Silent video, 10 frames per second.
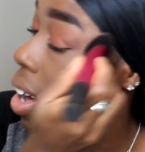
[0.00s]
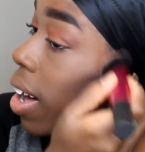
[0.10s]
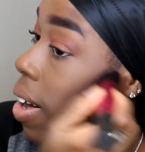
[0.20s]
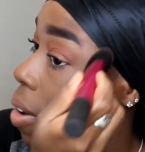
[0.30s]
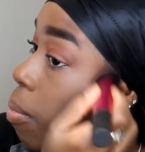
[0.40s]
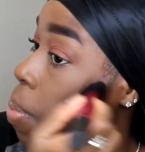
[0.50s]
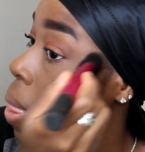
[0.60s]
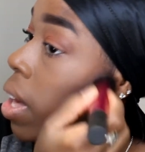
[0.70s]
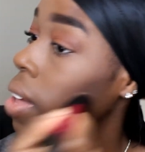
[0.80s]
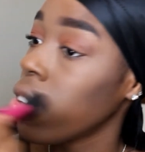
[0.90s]
The
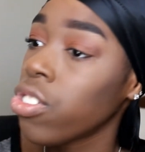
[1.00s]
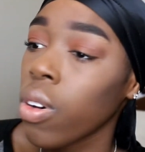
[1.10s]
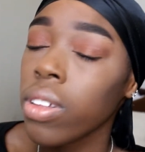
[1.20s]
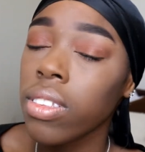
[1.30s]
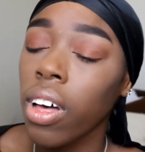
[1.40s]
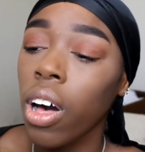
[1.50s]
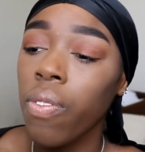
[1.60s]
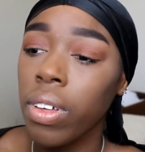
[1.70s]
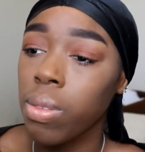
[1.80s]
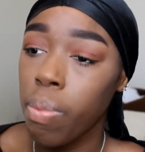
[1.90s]
show
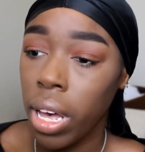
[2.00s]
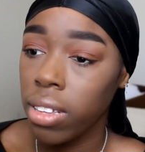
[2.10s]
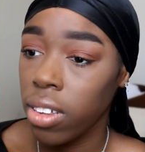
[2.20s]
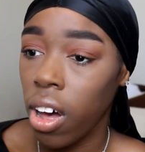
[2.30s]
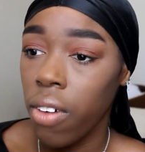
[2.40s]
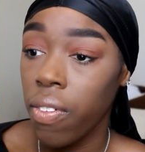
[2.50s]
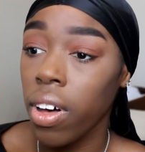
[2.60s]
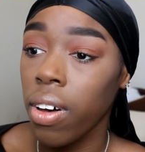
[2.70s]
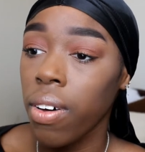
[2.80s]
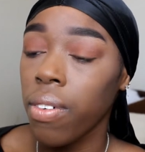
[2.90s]
itself is based off
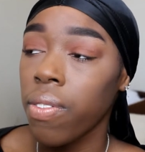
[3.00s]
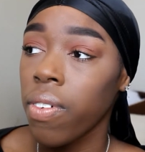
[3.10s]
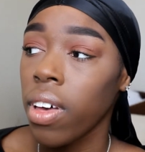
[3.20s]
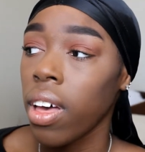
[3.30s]
of